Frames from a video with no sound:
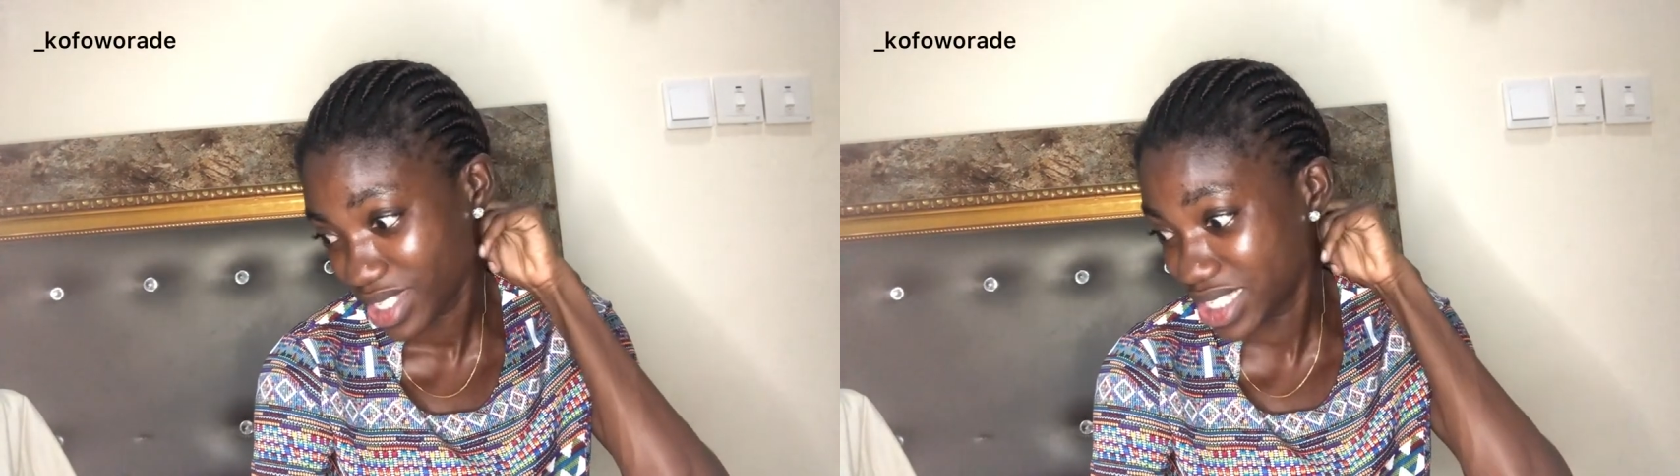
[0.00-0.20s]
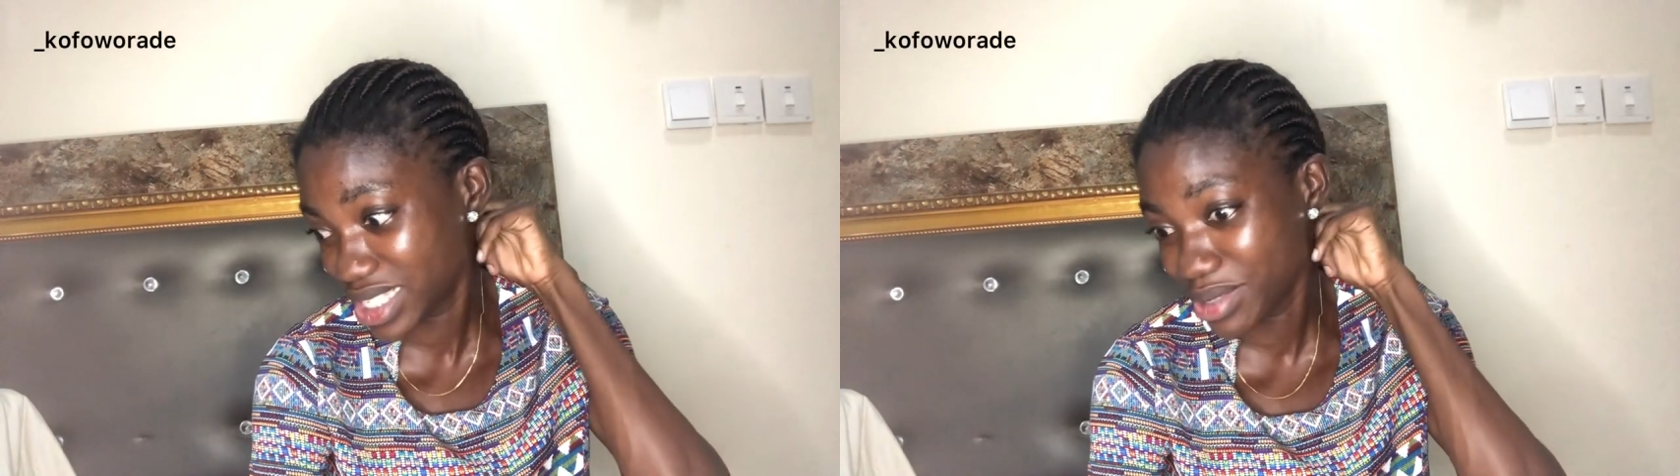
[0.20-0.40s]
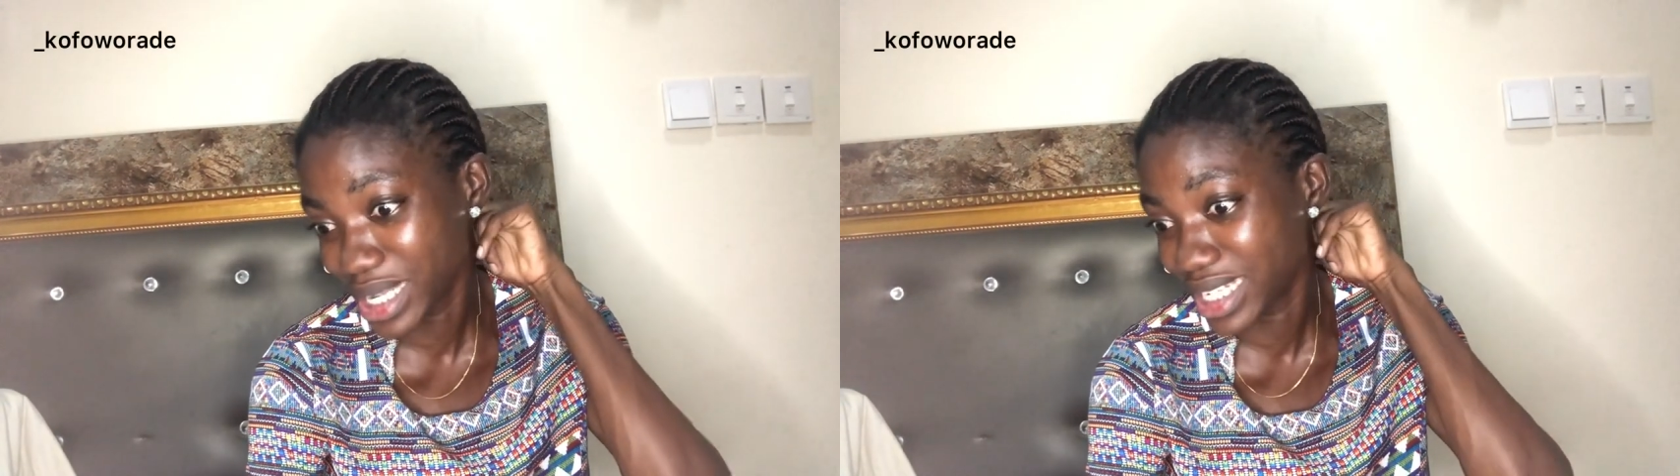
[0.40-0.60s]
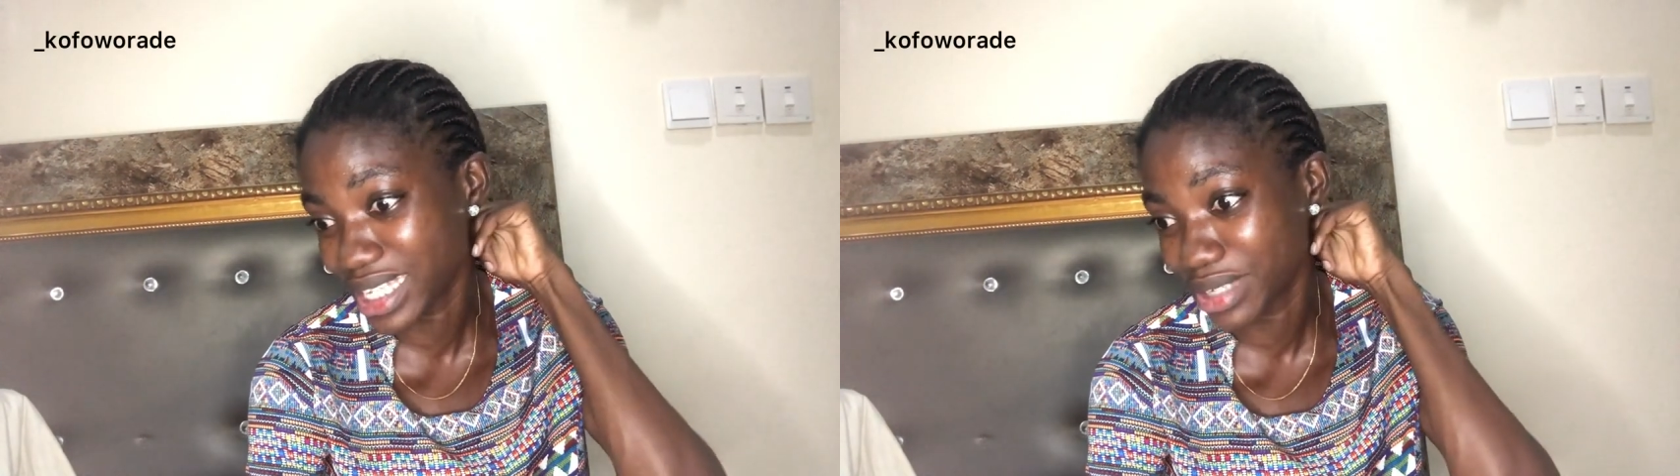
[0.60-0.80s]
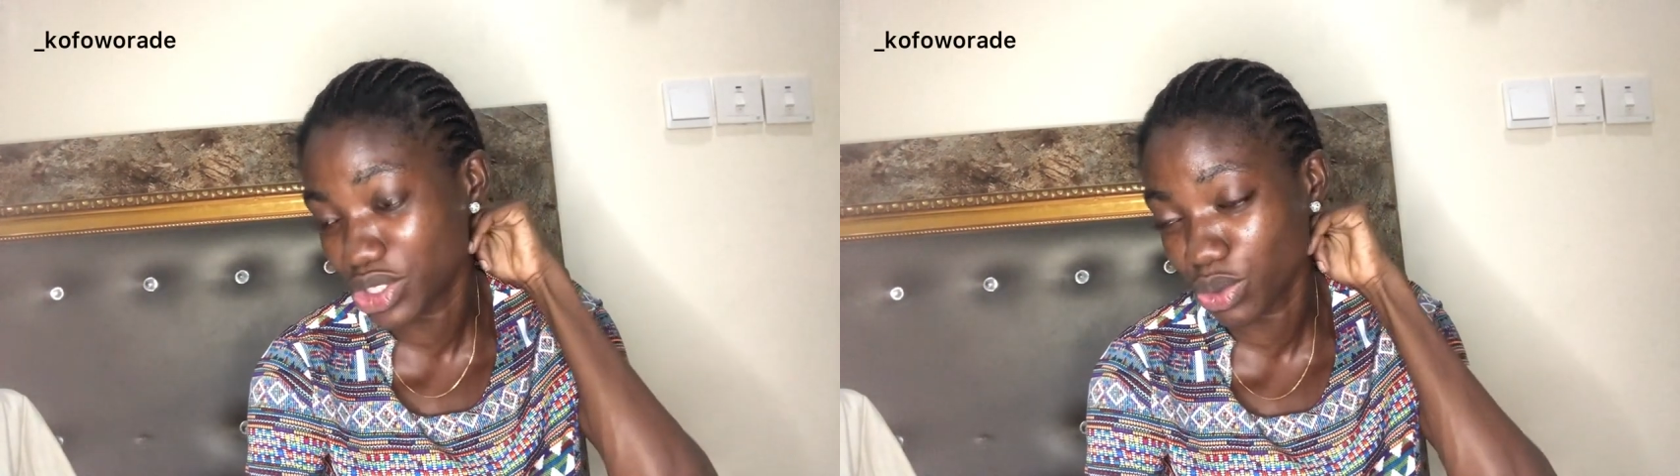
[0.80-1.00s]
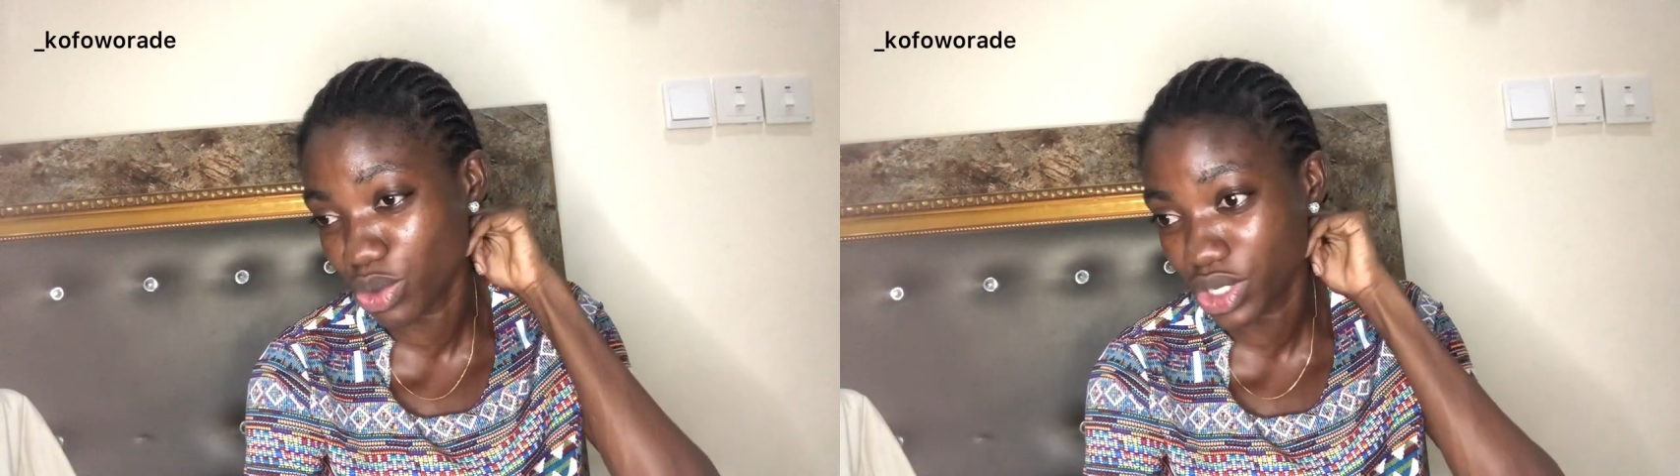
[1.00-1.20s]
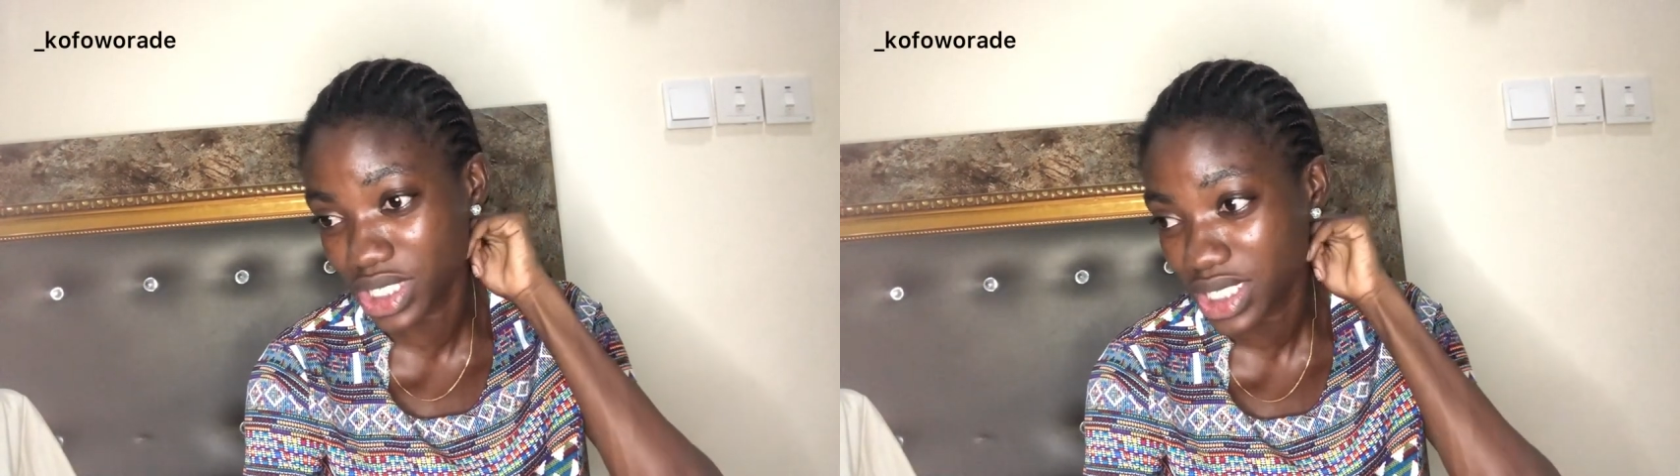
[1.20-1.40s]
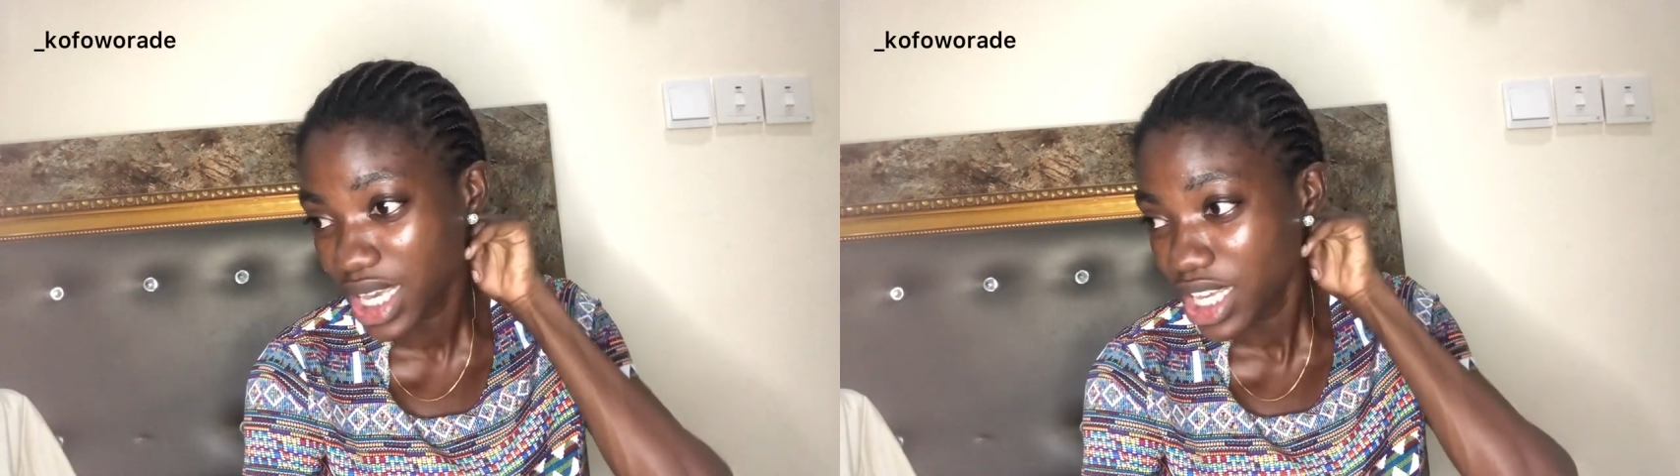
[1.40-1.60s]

She sleeps anytime she wants.